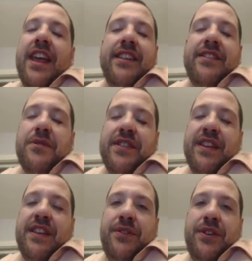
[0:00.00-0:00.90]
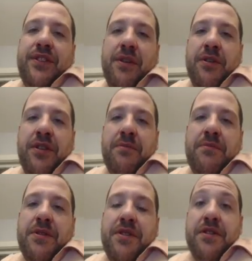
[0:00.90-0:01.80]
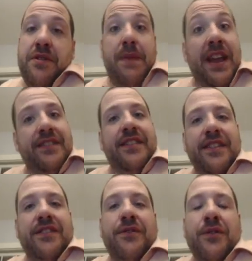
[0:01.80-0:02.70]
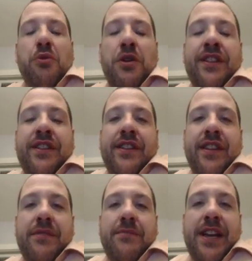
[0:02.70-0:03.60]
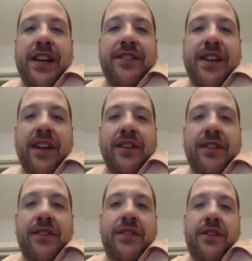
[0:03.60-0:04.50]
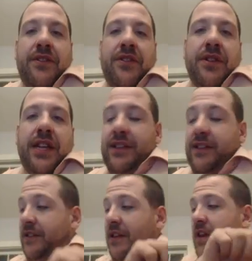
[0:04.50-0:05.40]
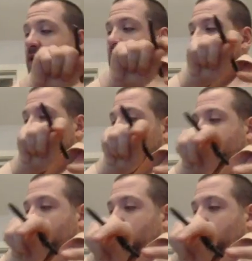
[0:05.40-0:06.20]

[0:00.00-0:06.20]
and so this gives you some of the basis for what the pH scale is. So let's look